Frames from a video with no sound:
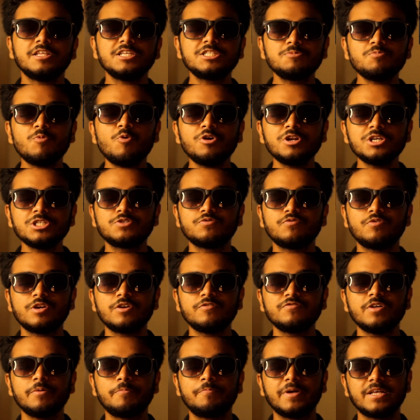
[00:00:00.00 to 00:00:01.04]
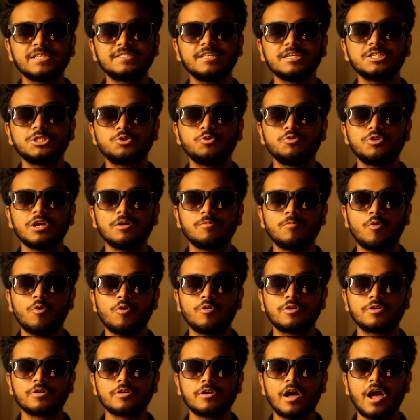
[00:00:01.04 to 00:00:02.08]
This mode is one of the basic shooting
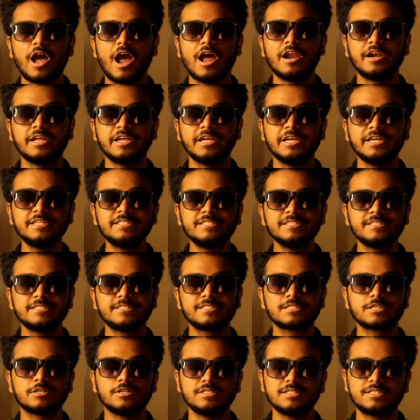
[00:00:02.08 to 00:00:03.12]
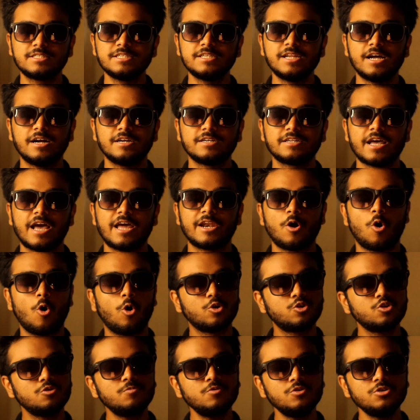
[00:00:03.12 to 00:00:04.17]
mode and it is considered an
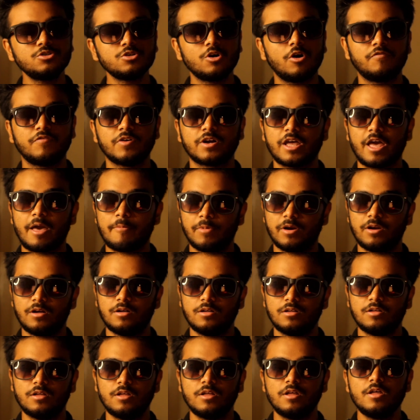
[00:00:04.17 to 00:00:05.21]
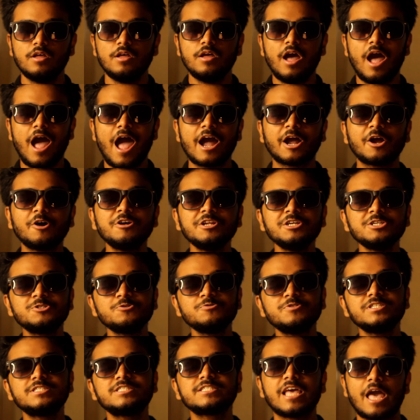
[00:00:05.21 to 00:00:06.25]
auto mode of a camera.
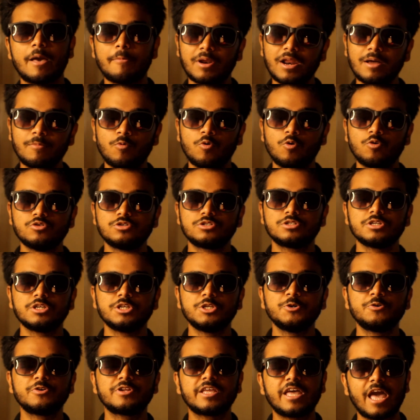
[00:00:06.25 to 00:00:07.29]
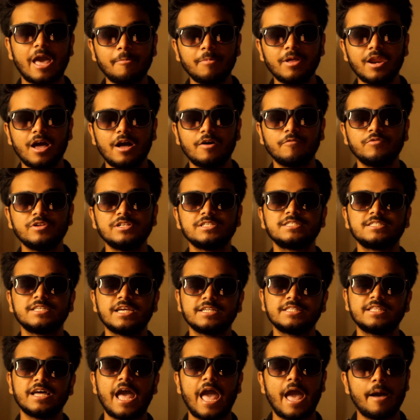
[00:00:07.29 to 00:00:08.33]
According to this camera mode, your camera will
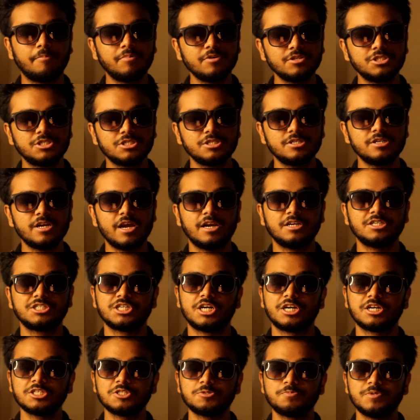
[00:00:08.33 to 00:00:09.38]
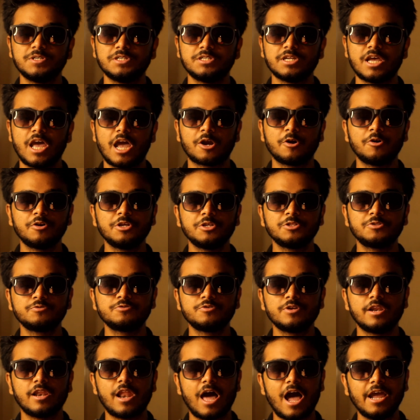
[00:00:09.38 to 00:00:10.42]
set the aperture and shutter speed according
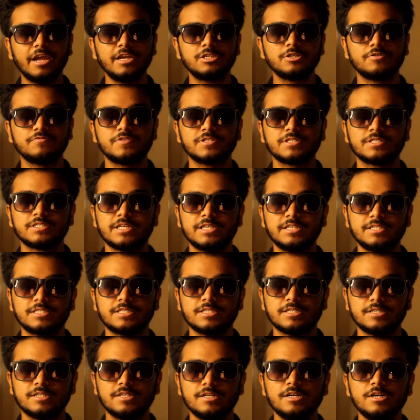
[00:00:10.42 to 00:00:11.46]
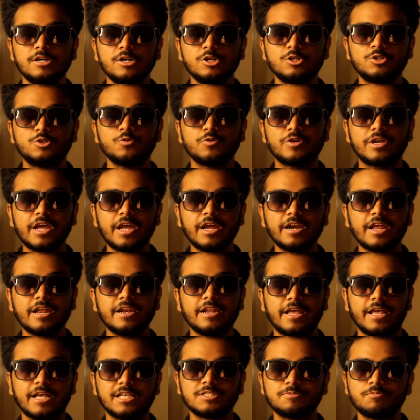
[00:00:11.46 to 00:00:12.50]
to the light of the sensor to get
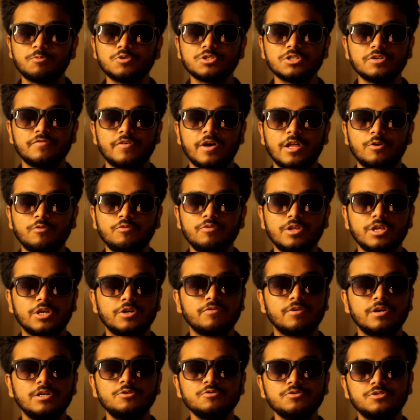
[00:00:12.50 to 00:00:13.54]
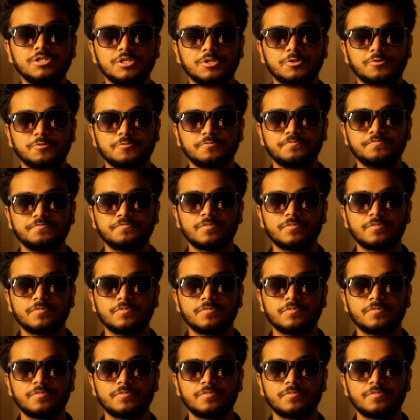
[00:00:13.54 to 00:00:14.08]
an exposure value equal to 0.